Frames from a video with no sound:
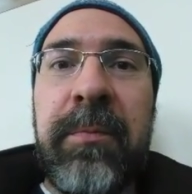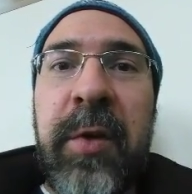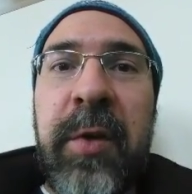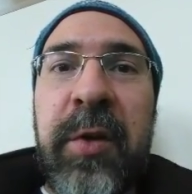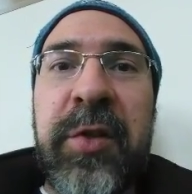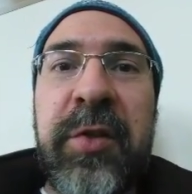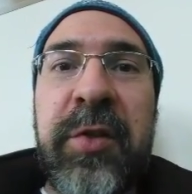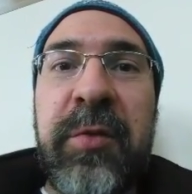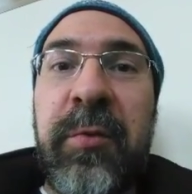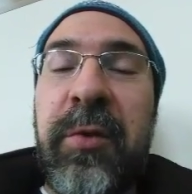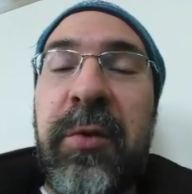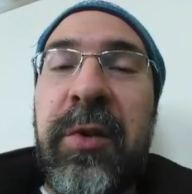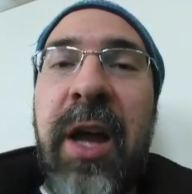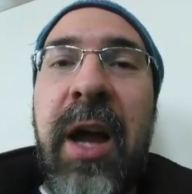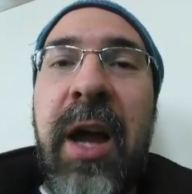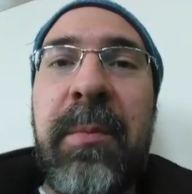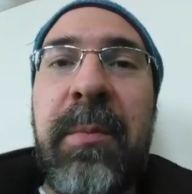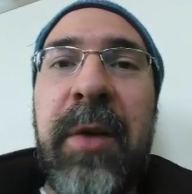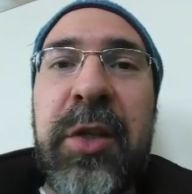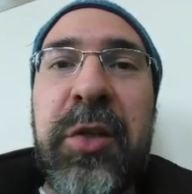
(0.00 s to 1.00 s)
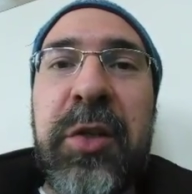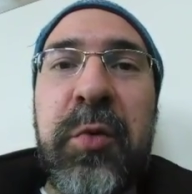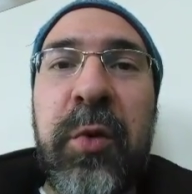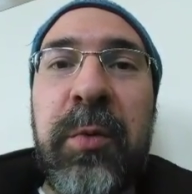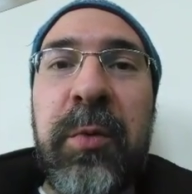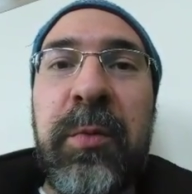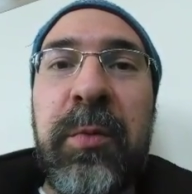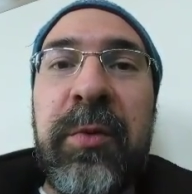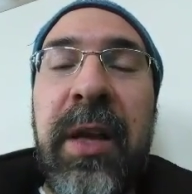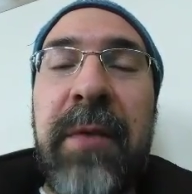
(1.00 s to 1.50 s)
there's not much
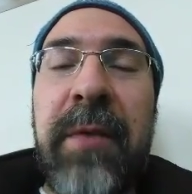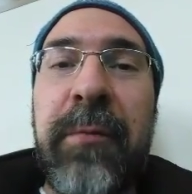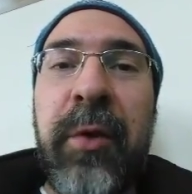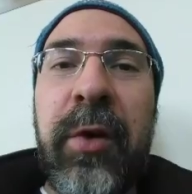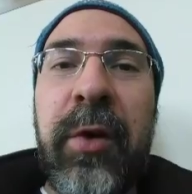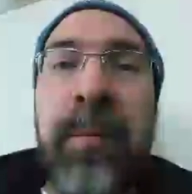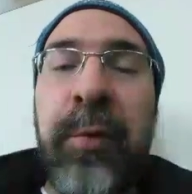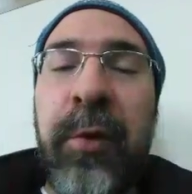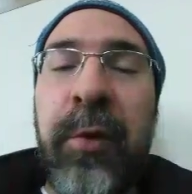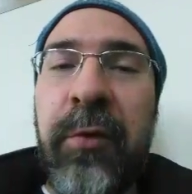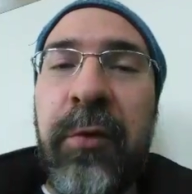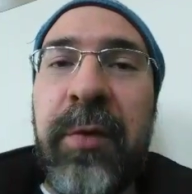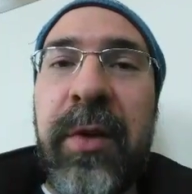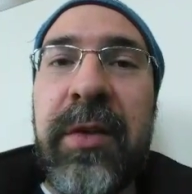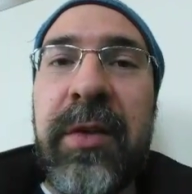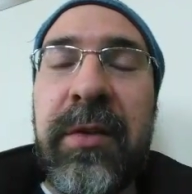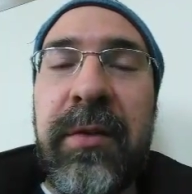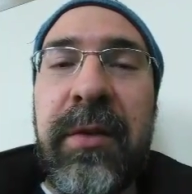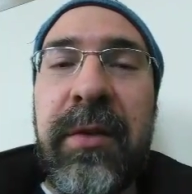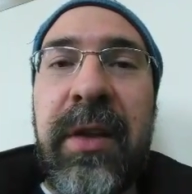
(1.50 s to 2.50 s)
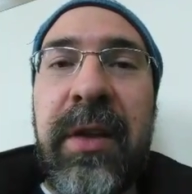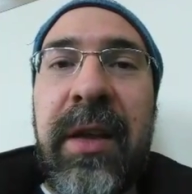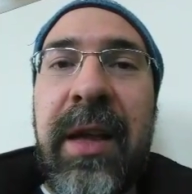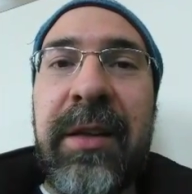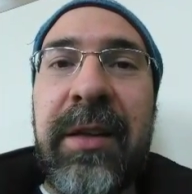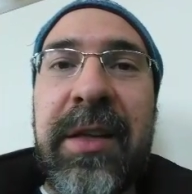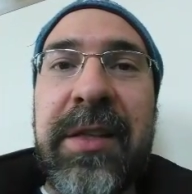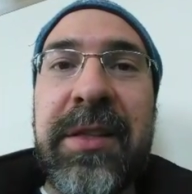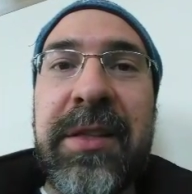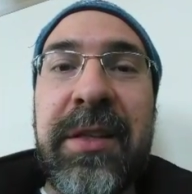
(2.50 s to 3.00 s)
room left for improvement,
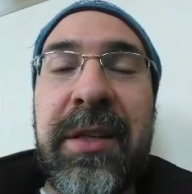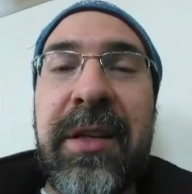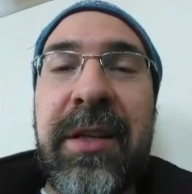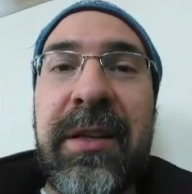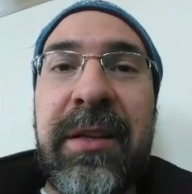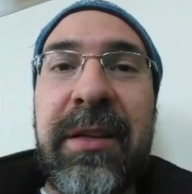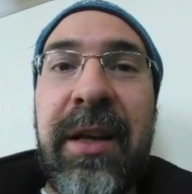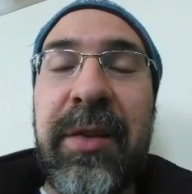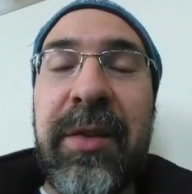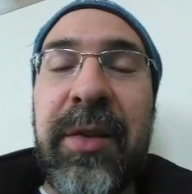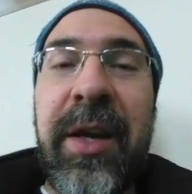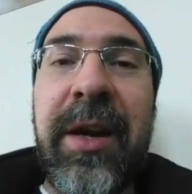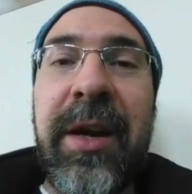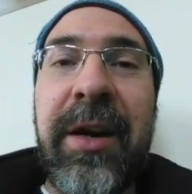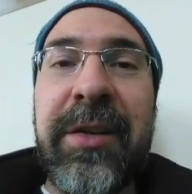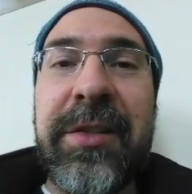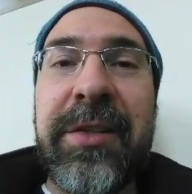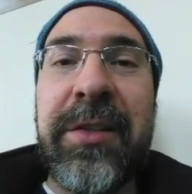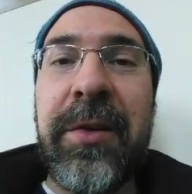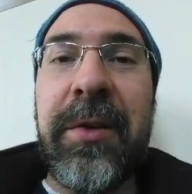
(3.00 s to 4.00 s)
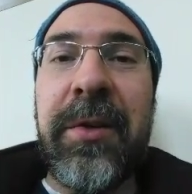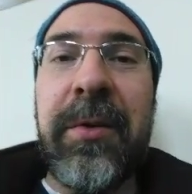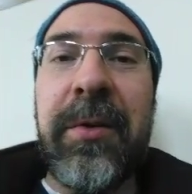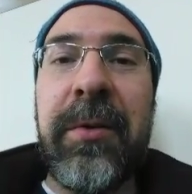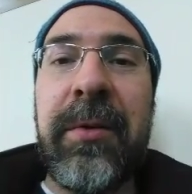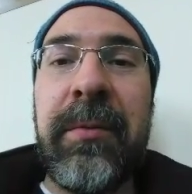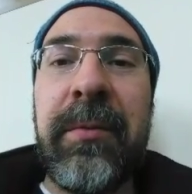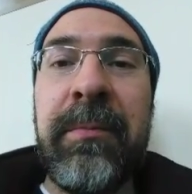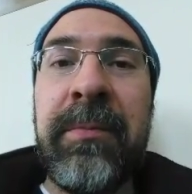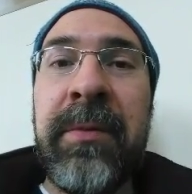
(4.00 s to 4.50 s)
at least not there.
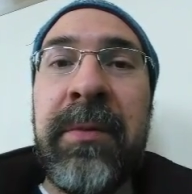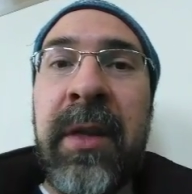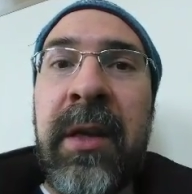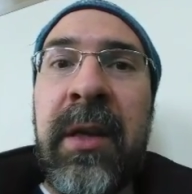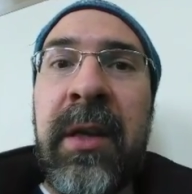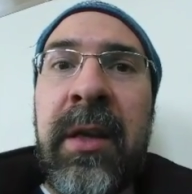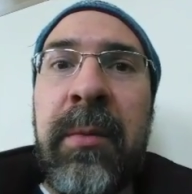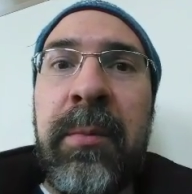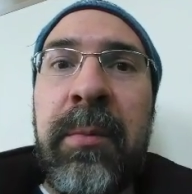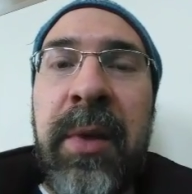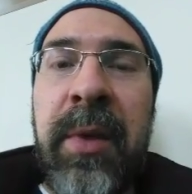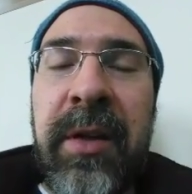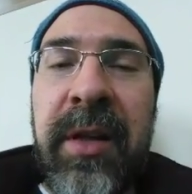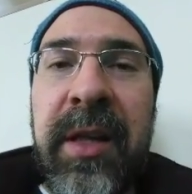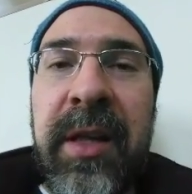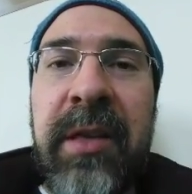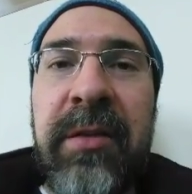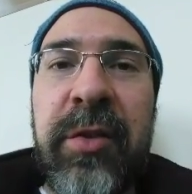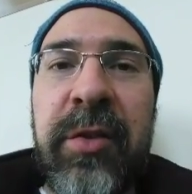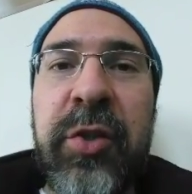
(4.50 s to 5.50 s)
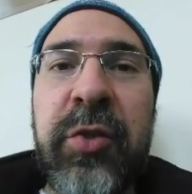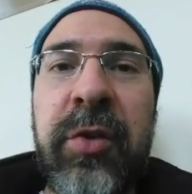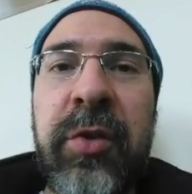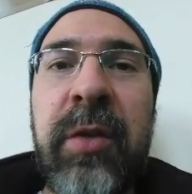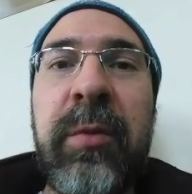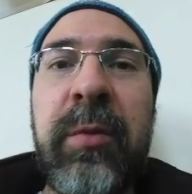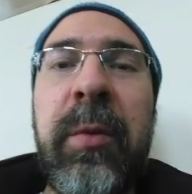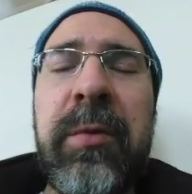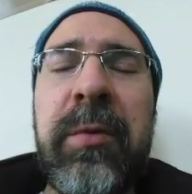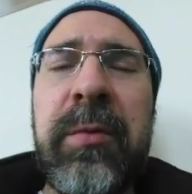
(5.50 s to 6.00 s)
So penalty kill is
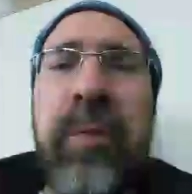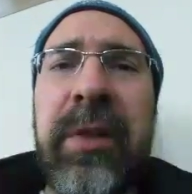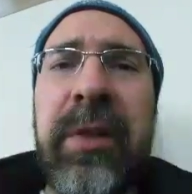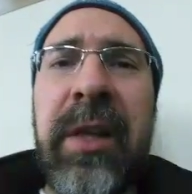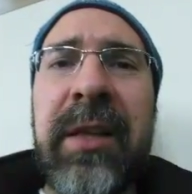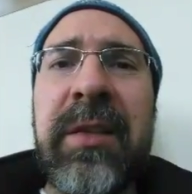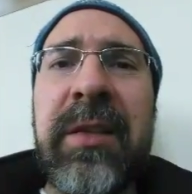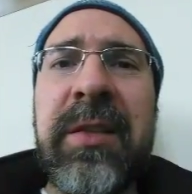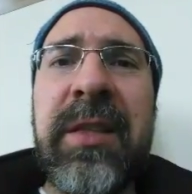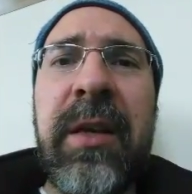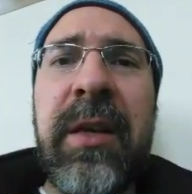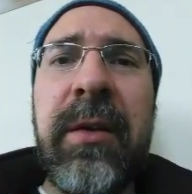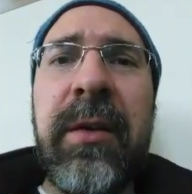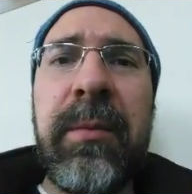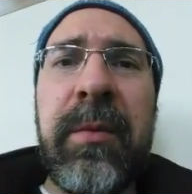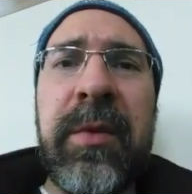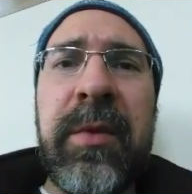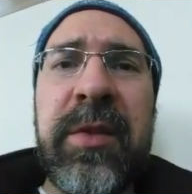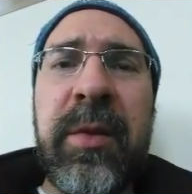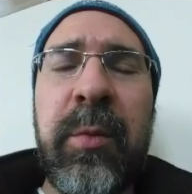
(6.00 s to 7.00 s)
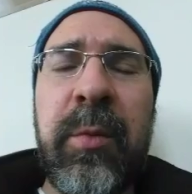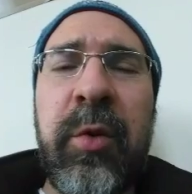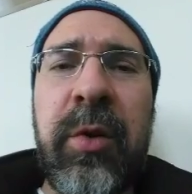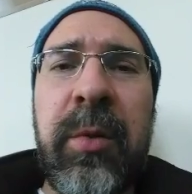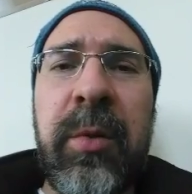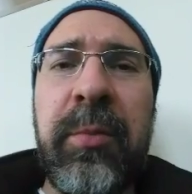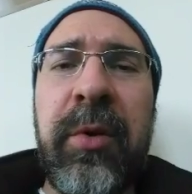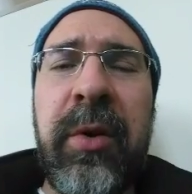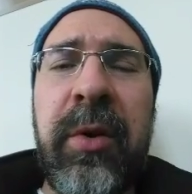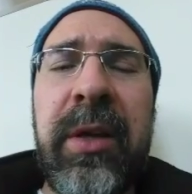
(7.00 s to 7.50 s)
strong. We would like to see some
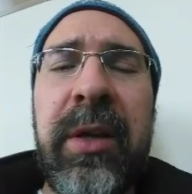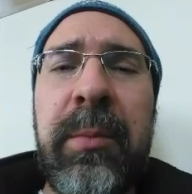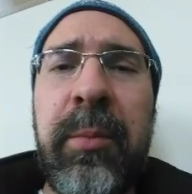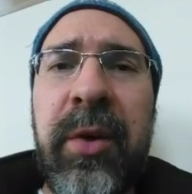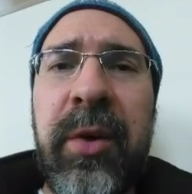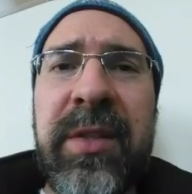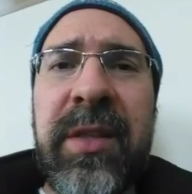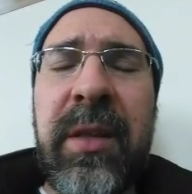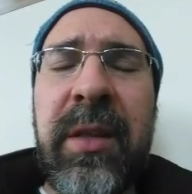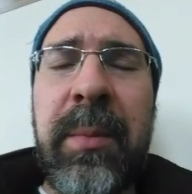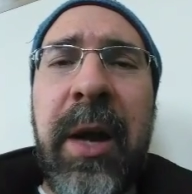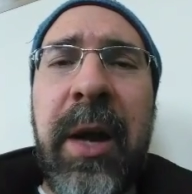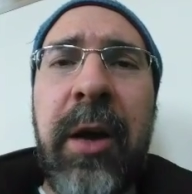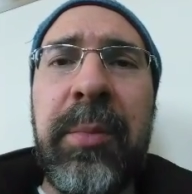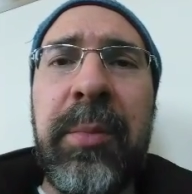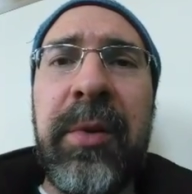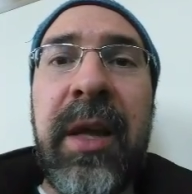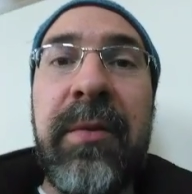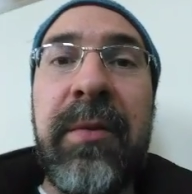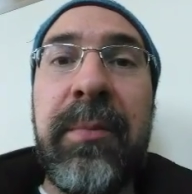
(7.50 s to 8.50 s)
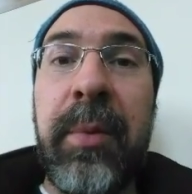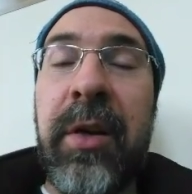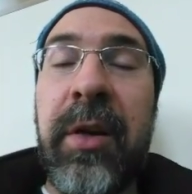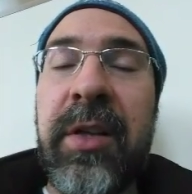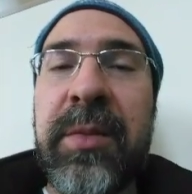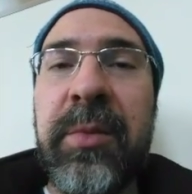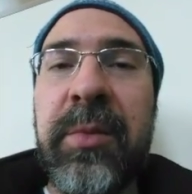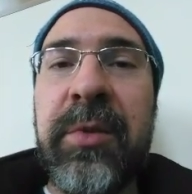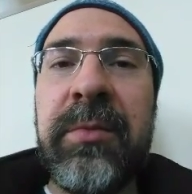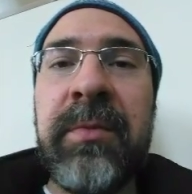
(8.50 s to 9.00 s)
more points on the power play if
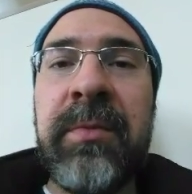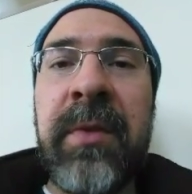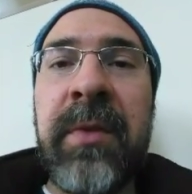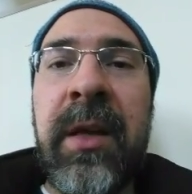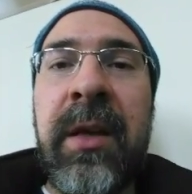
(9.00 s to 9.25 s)
possible.